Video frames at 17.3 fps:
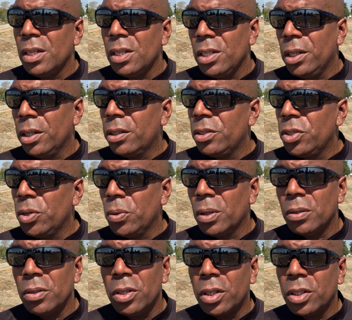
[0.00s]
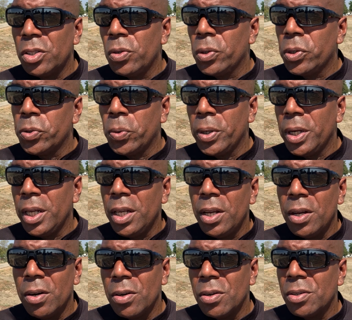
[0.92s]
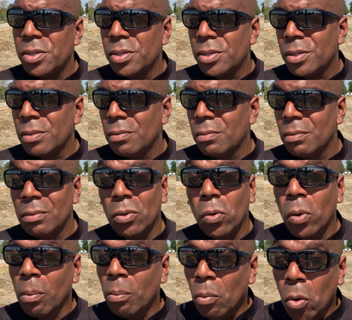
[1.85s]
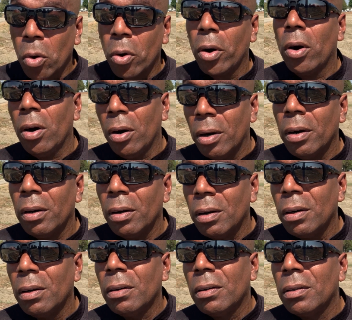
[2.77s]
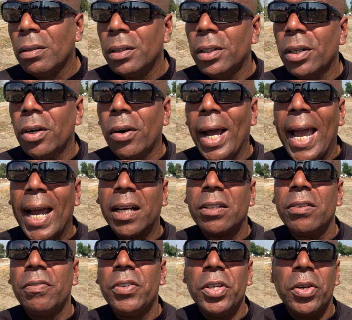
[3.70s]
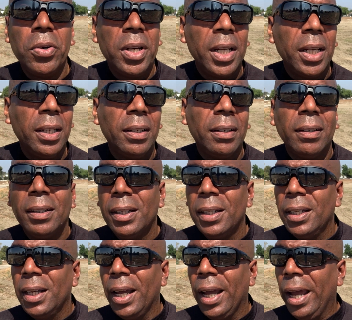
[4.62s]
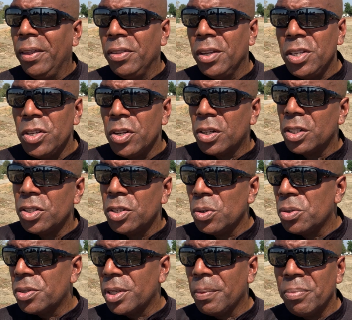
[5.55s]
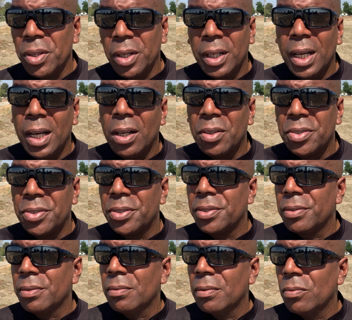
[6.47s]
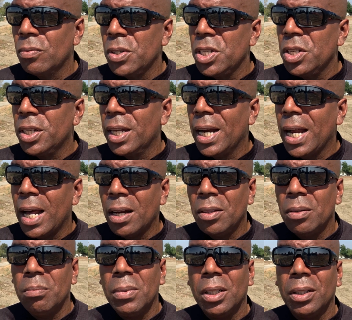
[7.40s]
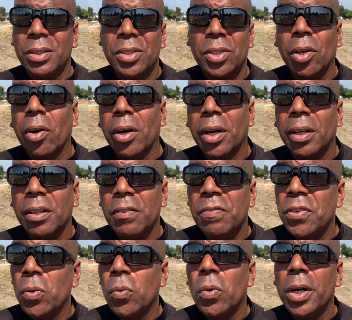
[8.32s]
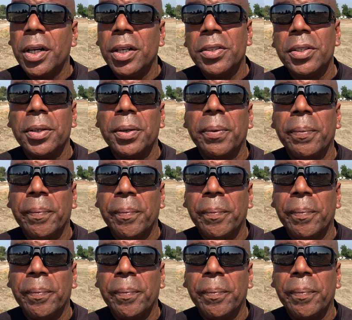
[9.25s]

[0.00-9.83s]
You could do a 20 years or more, active duty, and then you could do something else when you get out of the military if you wanted to.